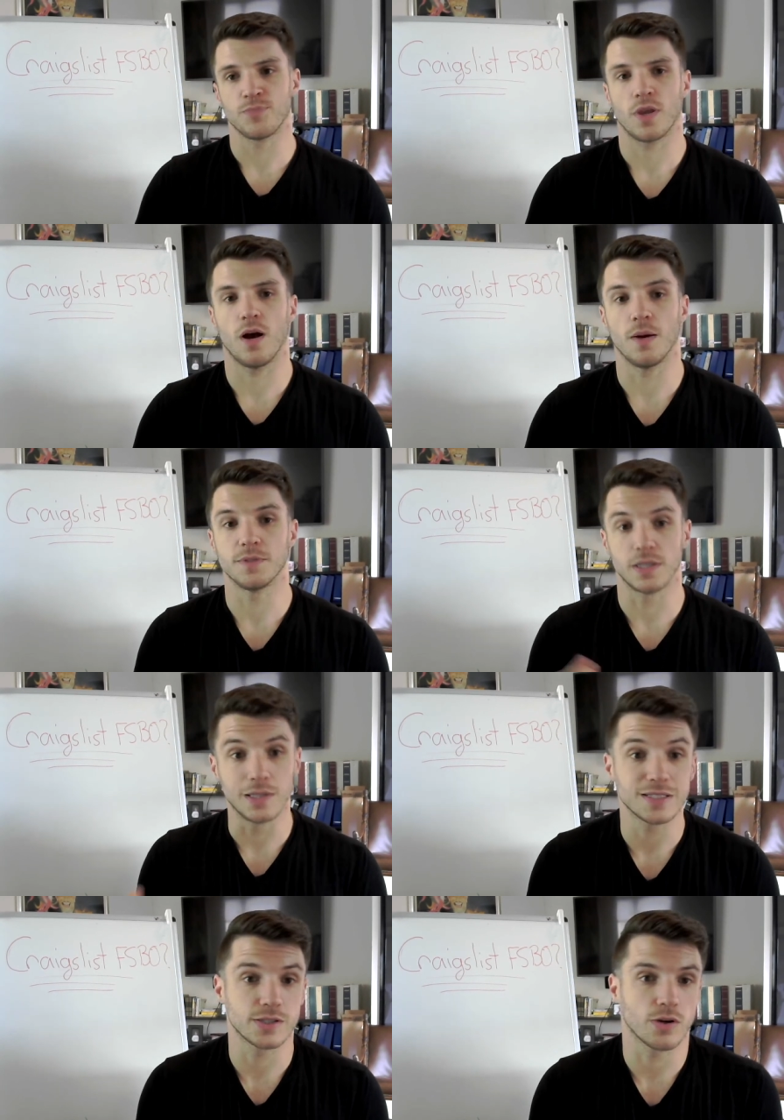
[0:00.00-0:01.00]
um, to
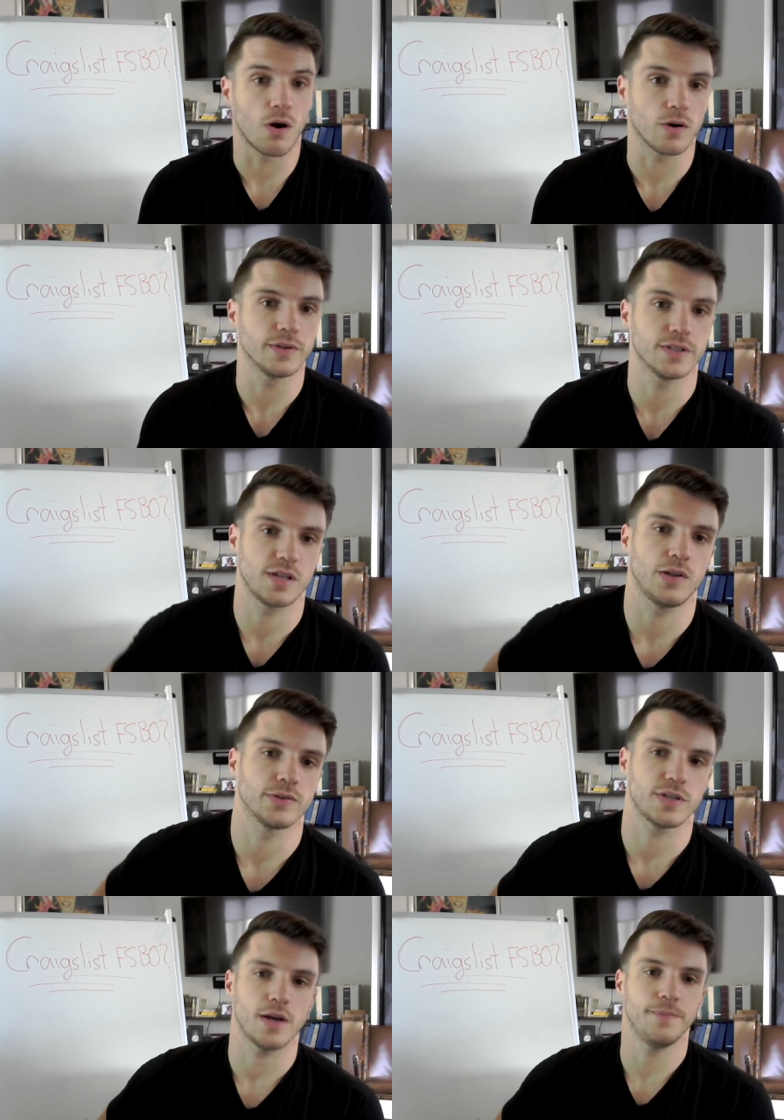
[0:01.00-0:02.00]
list the car on the seller
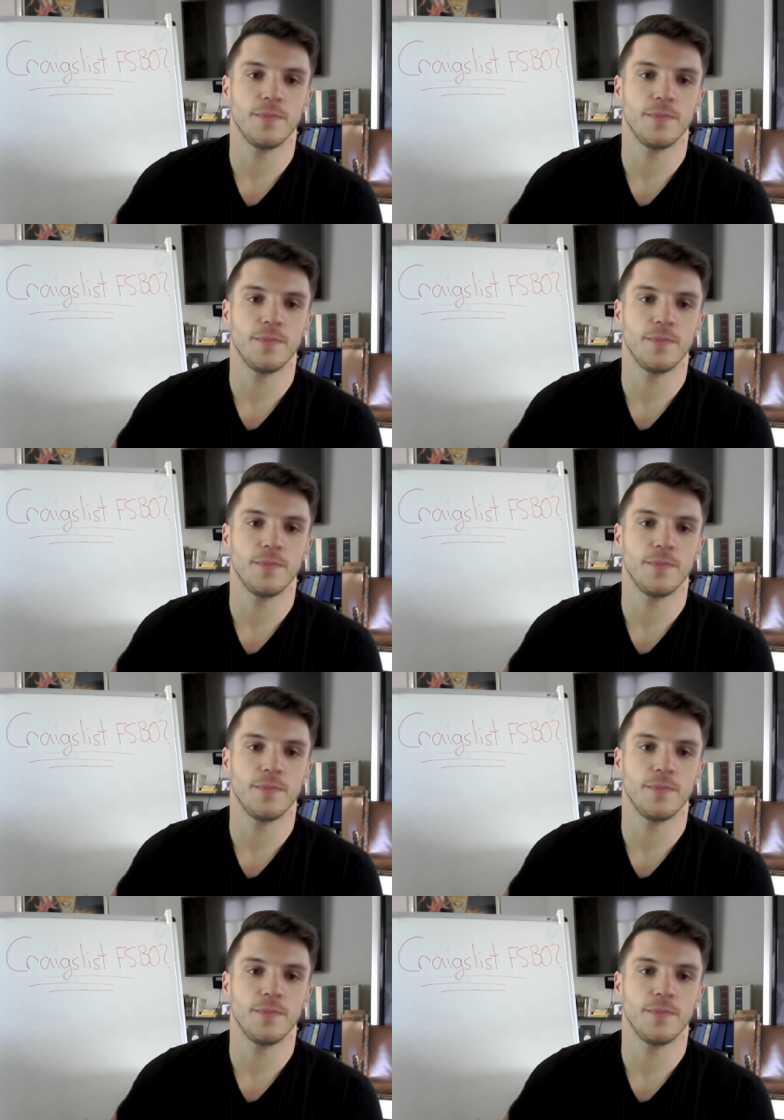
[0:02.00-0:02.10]
side.